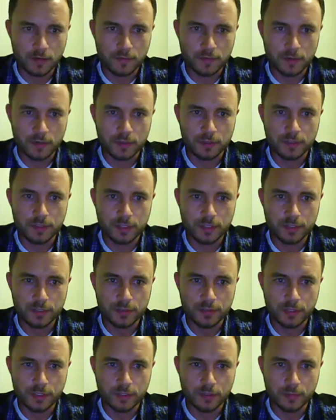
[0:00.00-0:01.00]
of our
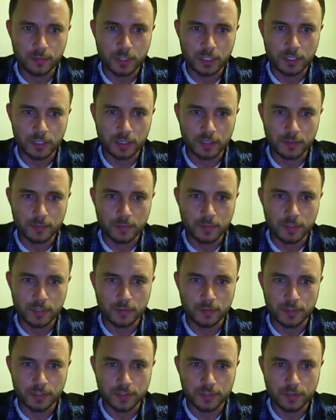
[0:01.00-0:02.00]
dictionary domain item
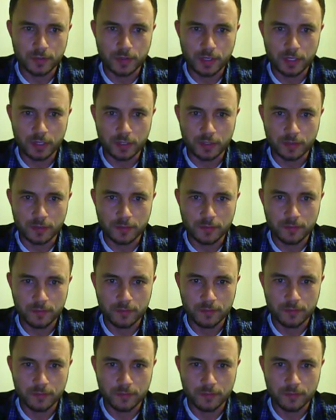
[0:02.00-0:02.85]
that we just created.